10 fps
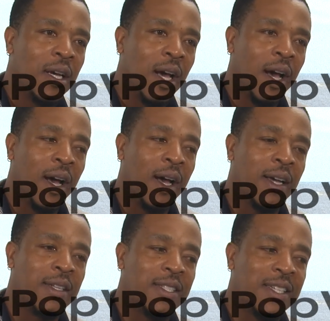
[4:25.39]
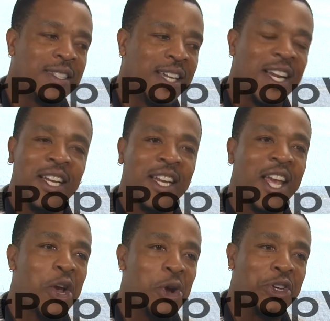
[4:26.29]
uh, to, to get into
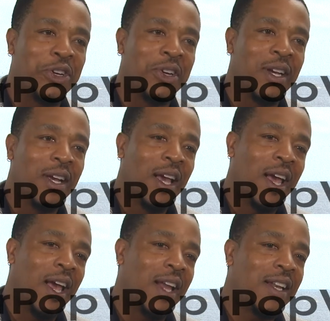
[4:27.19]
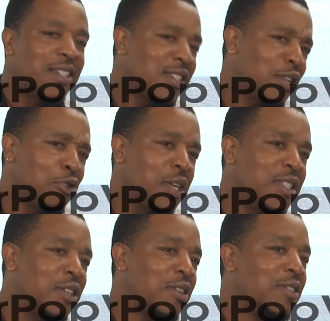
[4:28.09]
character. And it's just a little
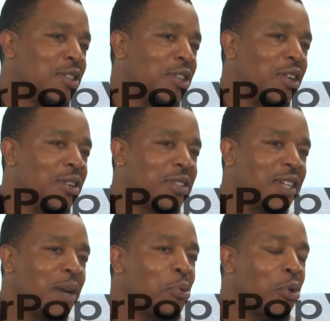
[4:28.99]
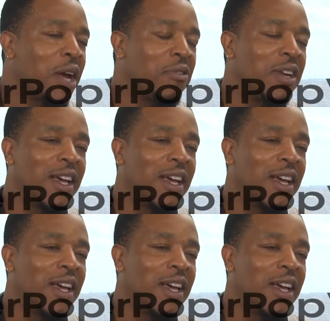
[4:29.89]
easier, you know, to come to work every day.